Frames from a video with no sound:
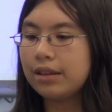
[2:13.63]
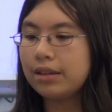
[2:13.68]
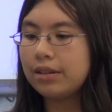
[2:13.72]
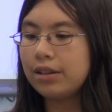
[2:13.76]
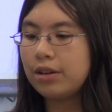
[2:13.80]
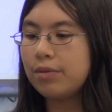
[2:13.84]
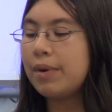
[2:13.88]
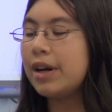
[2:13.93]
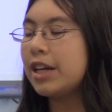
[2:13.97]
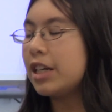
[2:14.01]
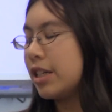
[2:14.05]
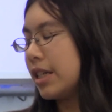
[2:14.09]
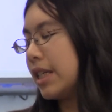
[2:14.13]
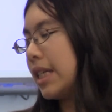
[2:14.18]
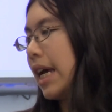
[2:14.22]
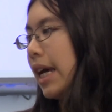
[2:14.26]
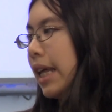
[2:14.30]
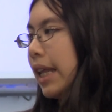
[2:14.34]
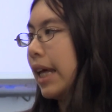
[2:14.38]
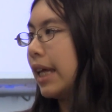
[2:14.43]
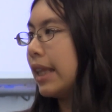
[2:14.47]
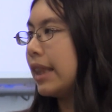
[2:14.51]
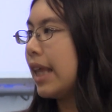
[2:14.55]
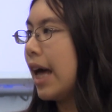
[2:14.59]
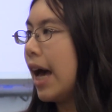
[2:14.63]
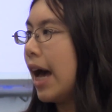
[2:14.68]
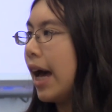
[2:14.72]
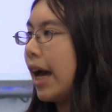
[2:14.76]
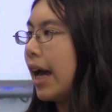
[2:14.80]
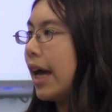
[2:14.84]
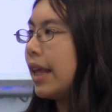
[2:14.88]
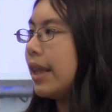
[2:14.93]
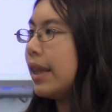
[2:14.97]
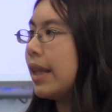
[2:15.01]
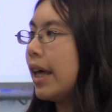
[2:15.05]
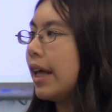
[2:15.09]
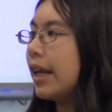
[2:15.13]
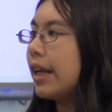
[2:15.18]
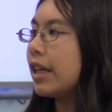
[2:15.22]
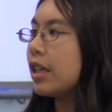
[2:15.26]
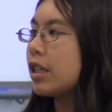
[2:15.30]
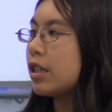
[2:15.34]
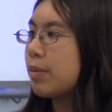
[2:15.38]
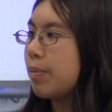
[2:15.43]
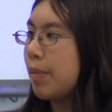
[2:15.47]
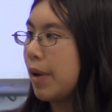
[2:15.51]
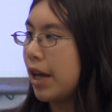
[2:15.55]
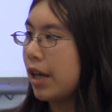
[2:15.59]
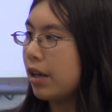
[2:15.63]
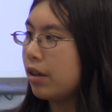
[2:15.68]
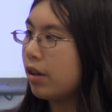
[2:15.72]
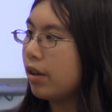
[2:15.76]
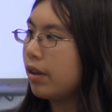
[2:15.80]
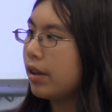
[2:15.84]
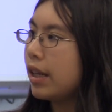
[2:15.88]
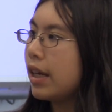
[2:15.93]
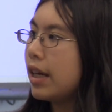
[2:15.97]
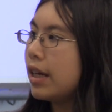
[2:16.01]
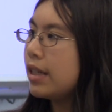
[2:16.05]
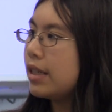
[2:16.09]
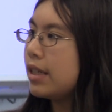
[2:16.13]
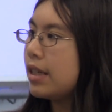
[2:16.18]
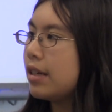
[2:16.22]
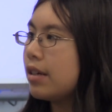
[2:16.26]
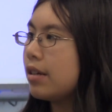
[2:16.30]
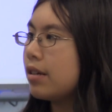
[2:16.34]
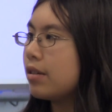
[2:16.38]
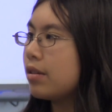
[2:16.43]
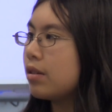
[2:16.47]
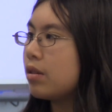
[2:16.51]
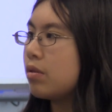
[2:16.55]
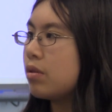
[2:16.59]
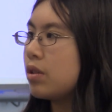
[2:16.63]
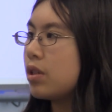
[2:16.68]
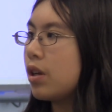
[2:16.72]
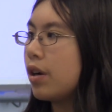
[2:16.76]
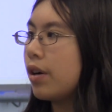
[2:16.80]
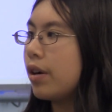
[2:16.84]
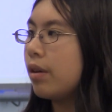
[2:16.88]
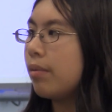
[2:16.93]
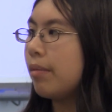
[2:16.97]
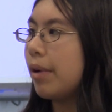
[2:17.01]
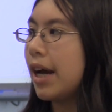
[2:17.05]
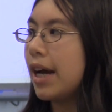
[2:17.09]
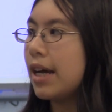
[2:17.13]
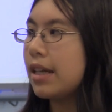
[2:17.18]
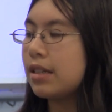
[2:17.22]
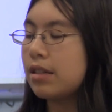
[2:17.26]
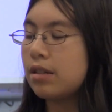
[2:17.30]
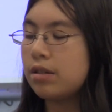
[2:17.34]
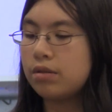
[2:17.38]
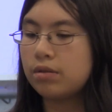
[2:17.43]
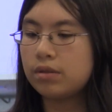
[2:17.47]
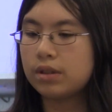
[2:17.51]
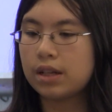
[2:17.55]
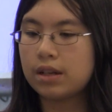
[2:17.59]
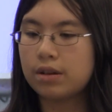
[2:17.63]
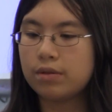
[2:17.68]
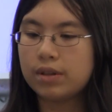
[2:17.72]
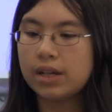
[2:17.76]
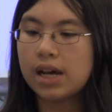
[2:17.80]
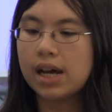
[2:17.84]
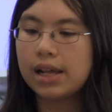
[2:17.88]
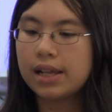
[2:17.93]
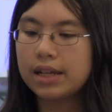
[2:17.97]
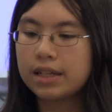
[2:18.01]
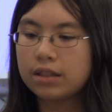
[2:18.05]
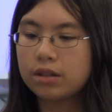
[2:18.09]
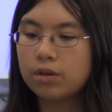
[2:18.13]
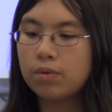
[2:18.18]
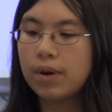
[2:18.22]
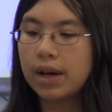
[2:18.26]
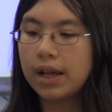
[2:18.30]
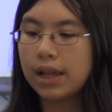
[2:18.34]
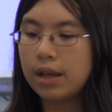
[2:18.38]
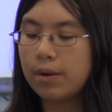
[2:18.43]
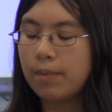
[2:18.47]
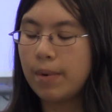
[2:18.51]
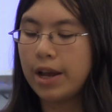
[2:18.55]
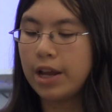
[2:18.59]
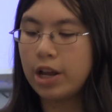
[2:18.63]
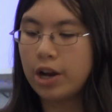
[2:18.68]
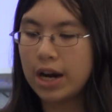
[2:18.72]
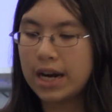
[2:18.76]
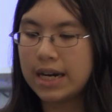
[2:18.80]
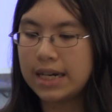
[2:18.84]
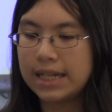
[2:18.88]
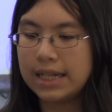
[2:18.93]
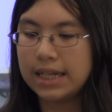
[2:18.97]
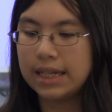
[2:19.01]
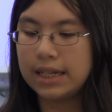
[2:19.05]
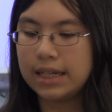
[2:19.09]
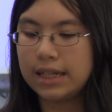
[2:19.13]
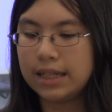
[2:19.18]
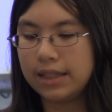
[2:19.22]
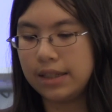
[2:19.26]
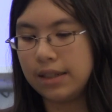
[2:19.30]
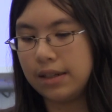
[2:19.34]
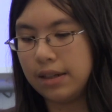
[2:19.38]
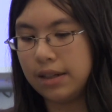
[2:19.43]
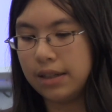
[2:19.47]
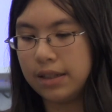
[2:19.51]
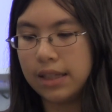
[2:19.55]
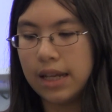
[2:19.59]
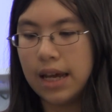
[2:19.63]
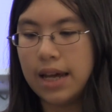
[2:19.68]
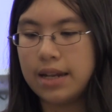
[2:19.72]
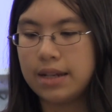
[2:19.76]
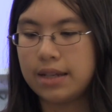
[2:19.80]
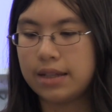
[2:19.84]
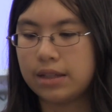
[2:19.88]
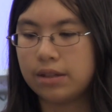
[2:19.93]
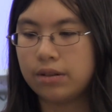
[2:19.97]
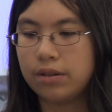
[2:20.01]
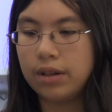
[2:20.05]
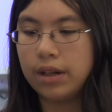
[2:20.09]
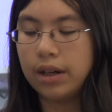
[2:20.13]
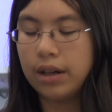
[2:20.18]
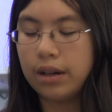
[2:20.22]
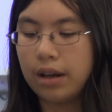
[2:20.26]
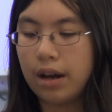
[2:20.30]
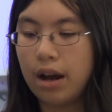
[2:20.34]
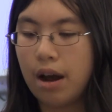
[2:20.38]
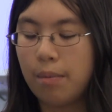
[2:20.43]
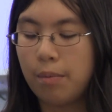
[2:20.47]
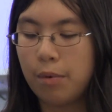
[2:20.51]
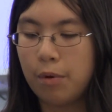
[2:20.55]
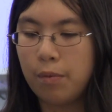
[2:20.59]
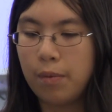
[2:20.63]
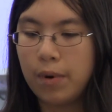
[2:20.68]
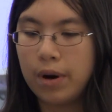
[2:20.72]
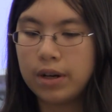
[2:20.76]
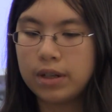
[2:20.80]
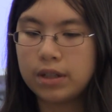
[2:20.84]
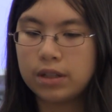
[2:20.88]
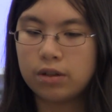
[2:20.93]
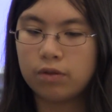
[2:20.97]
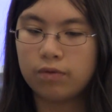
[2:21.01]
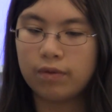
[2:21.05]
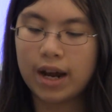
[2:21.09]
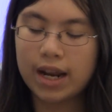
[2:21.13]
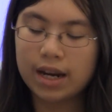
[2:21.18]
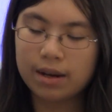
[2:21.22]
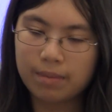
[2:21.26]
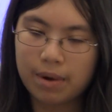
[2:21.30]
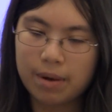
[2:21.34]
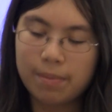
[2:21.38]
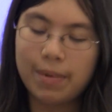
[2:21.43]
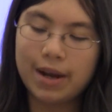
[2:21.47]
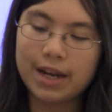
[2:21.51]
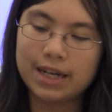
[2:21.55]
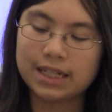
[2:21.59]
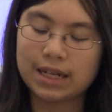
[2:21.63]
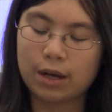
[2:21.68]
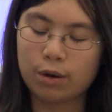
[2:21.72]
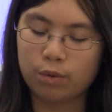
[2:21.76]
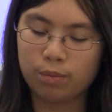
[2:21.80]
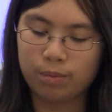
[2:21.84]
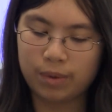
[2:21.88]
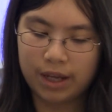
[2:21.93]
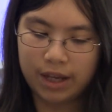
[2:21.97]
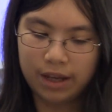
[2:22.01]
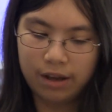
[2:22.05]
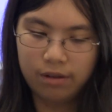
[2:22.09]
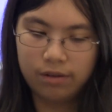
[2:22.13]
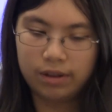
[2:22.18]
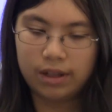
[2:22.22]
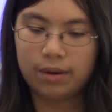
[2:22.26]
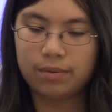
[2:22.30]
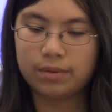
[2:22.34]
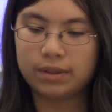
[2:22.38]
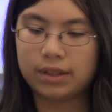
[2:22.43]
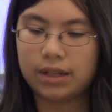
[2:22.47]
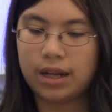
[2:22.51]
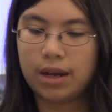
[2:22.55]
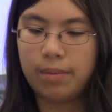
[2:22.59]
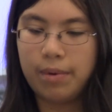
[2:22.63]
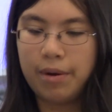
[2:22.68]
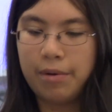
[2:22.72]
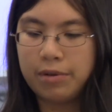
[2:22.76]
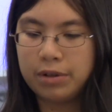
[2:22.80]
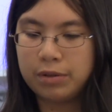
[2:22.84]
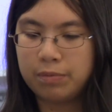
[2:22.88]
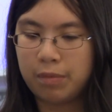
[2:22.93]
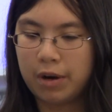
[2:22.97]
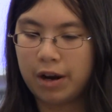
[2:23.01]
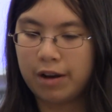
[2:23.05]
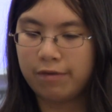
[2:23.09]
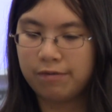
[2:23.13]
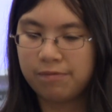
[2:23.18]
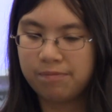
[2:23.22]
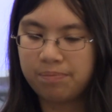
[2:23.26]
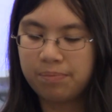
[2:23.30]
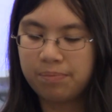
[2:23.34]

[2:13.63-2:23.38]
you might just say it like that and then expand on the idea. So starting by asking you, is can you tell us quickly what your idea is in a sentence or a couple words? So riding my bike down a big hill, that was time I was brave.